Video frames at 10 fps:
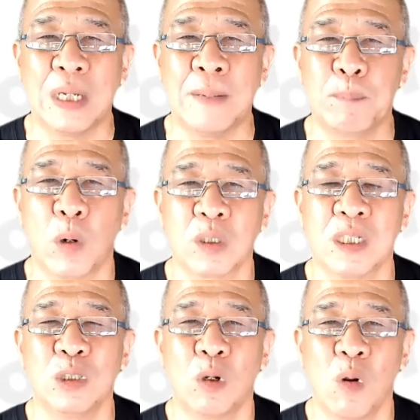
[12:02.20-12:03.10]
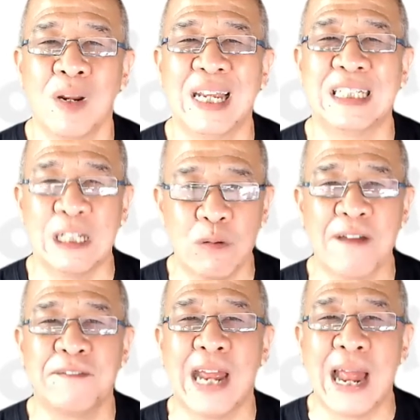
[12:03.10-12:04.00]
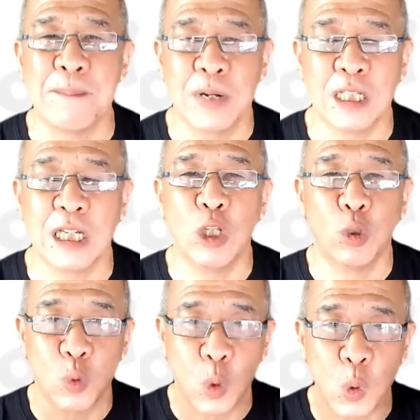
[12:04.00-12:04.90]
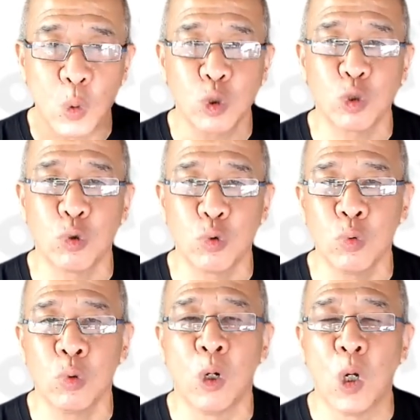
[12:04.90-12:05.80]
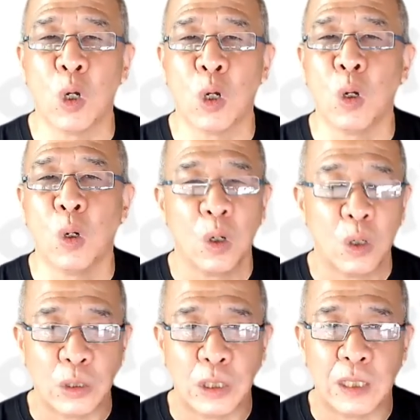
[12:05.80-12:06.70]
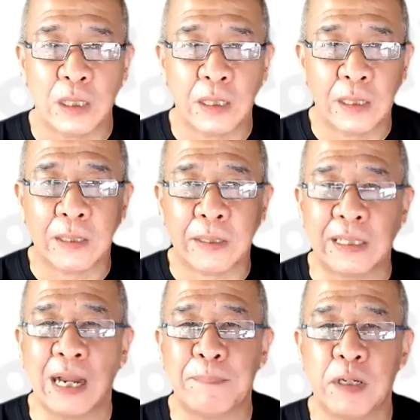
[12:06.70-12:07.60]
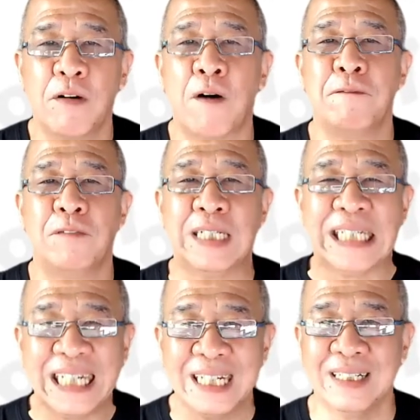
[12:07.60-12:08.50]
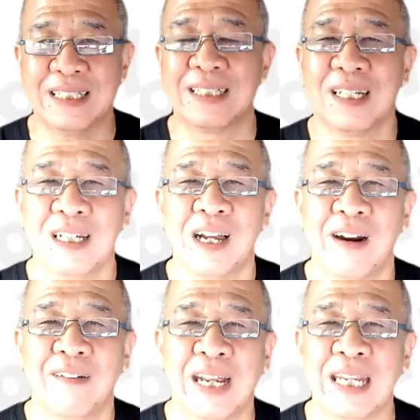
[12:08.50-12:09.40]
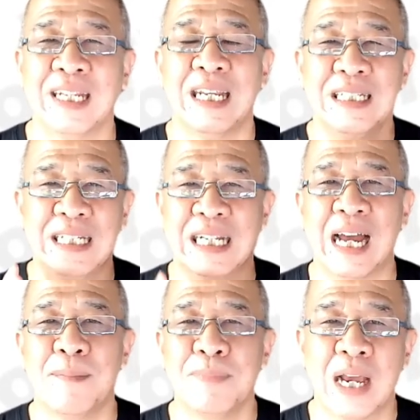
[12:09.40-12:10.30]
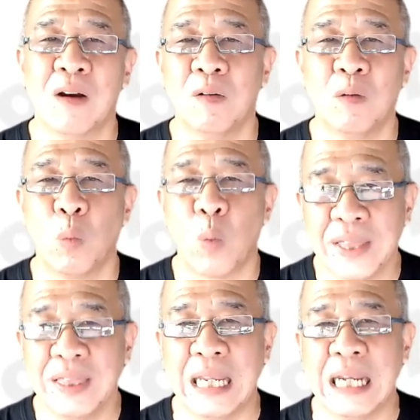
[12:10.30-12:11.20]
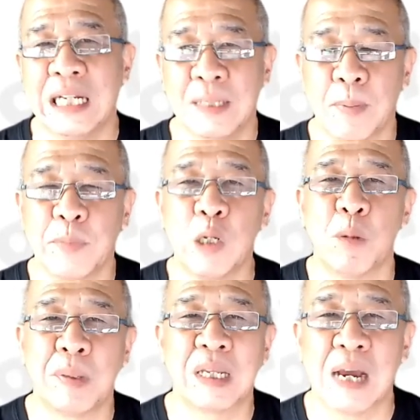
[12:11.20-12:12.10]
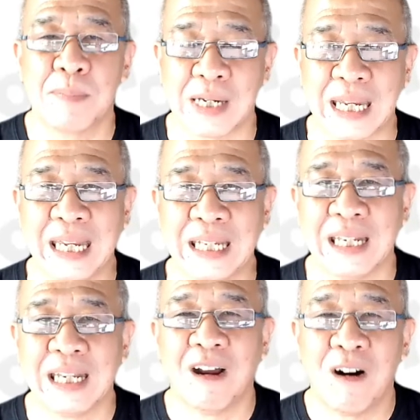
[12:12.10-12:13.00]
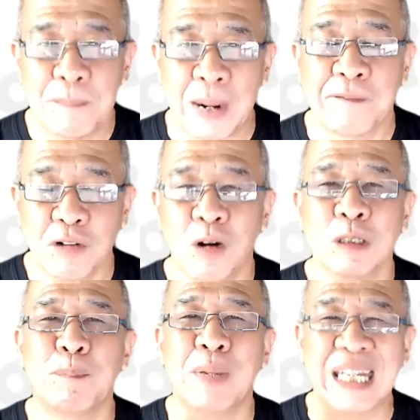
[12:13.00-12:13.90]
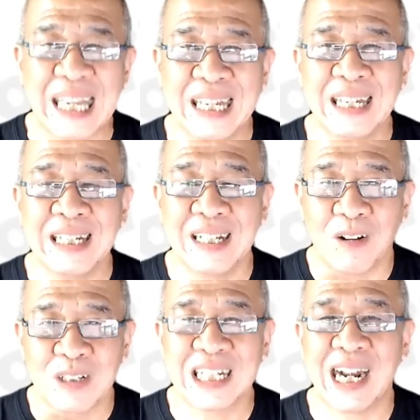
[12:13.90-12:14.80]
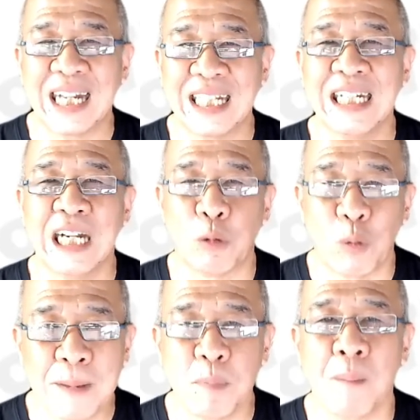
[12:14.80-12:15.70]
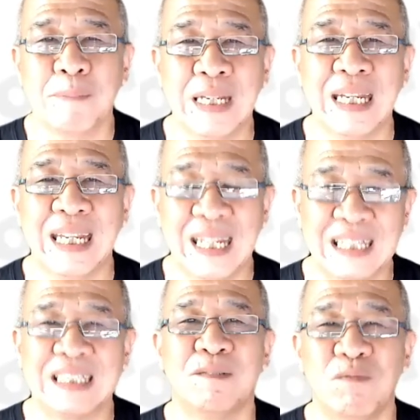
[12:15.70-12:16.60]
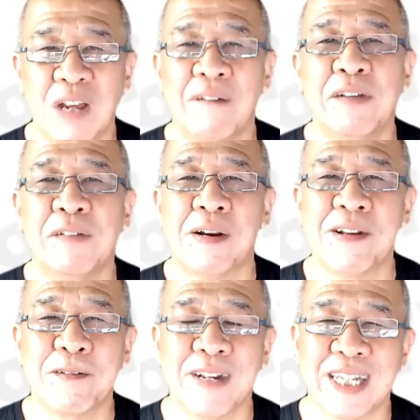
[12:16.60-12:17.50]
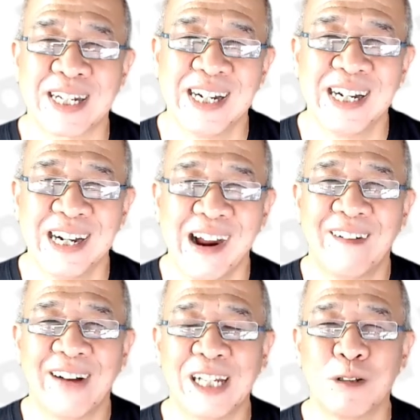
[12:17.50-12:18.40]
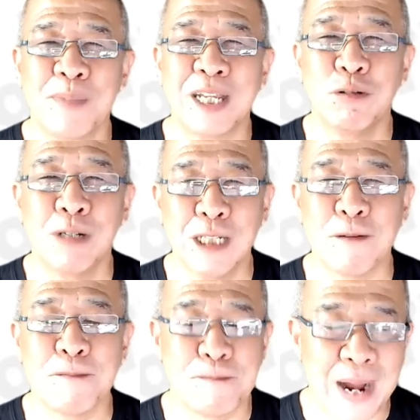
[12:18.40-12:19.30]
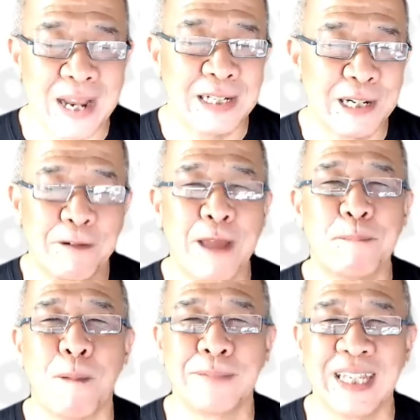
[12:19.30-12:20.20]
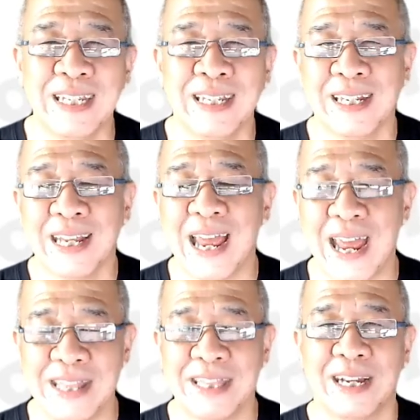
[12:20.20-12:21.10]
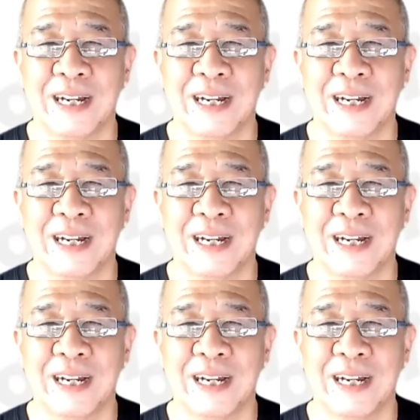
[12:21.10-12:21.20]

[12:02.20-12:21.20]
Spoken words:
important, so long as you have the ability to hold through the number of years, right? In case it come down one day, the property will pick up again. But of course, picking or selecting the right property is very, very critical, right? So make sure you buy the right property, and